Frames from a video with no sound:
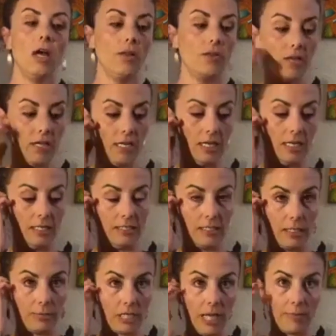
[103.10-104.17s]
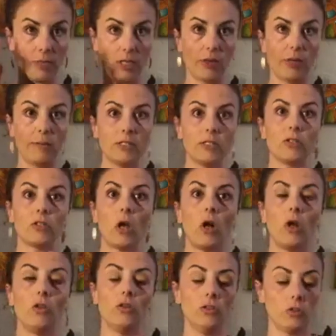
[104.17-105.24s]
the subscapulary muscles,
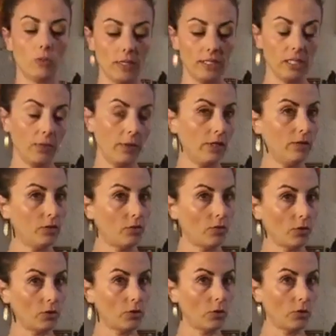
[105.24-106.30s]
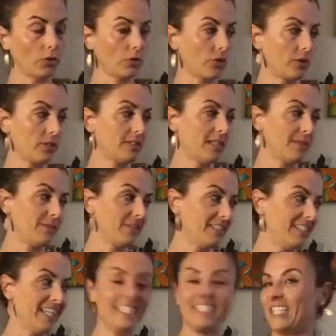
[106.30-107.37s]
all those ones that we use for shoulder girdle
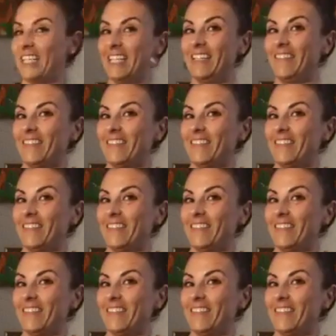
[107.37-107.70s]
stabilization,